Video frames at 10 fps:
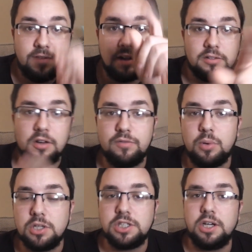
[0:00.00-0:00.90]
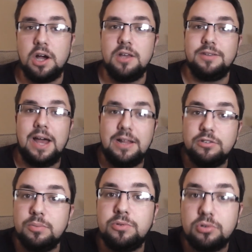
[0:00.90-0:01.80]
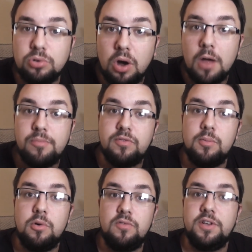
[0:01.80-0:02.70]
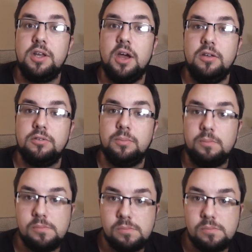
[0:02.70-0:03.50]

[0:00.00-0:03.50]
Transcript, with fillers: Thanks a lot for watching guys and subscribe for more videos.